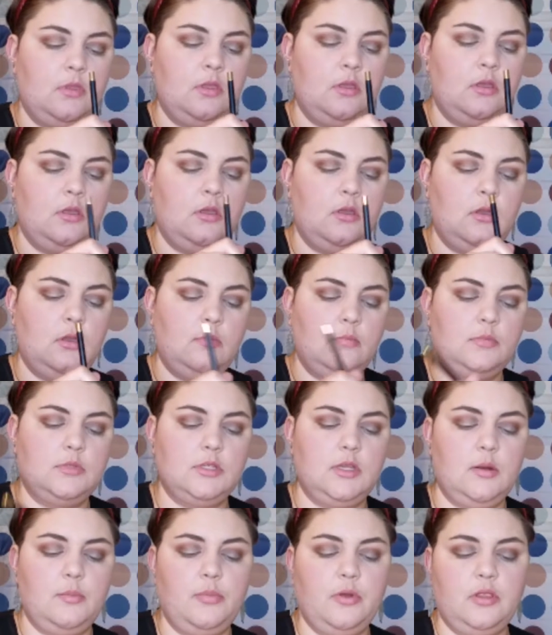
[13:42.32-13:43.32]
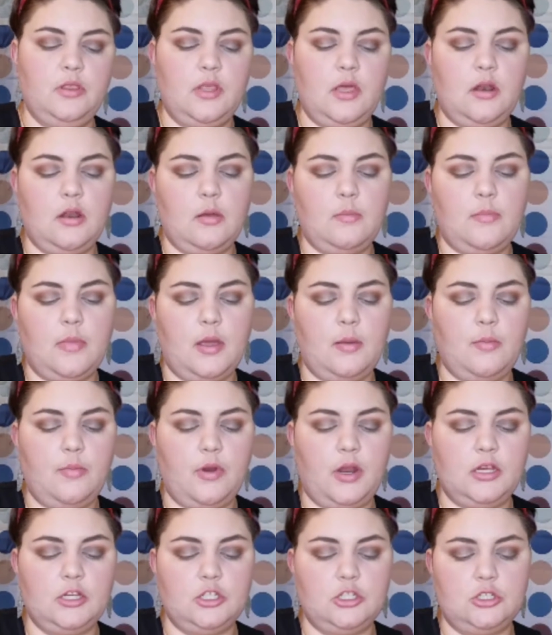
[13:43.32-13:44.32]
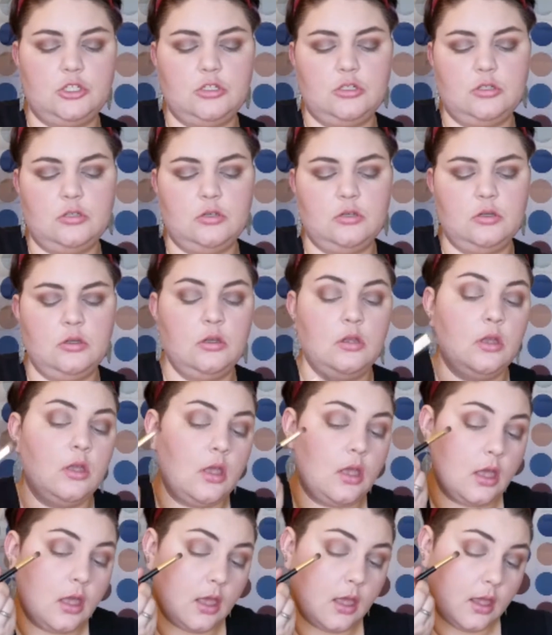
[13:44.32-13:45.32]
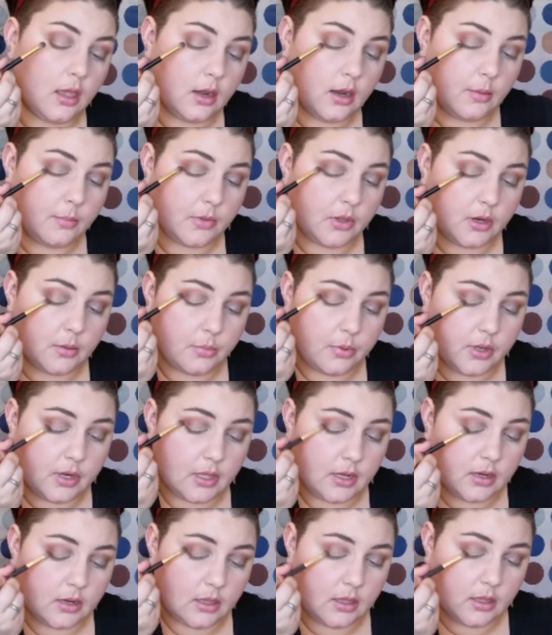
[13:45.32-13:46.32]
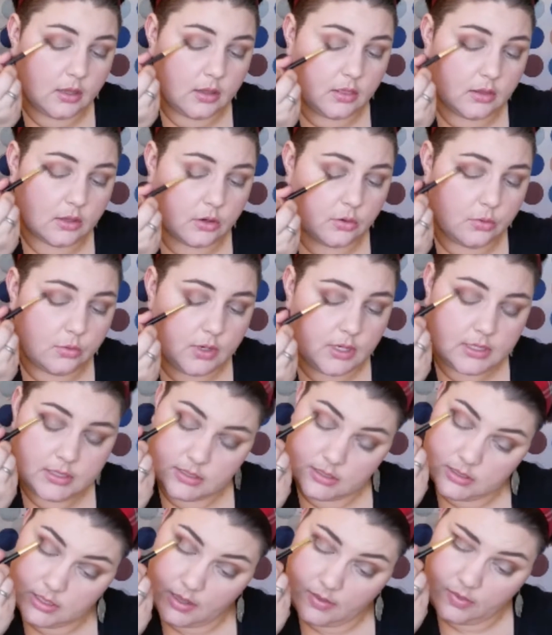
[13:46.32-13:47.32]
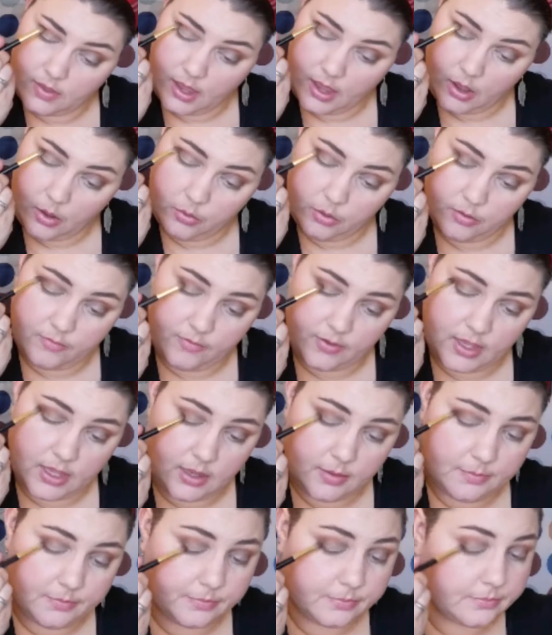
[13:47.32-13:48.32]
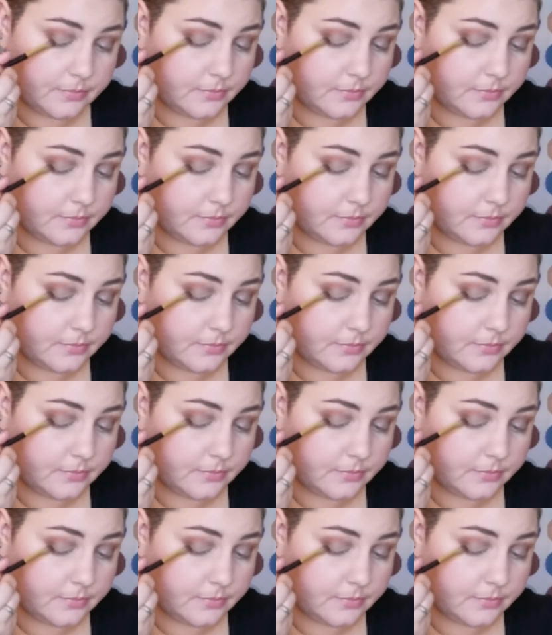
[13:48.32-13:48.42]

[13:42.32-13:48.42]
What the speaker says: I'm just going to put that on my brush, and I'm going to put it in the crease and the outer V.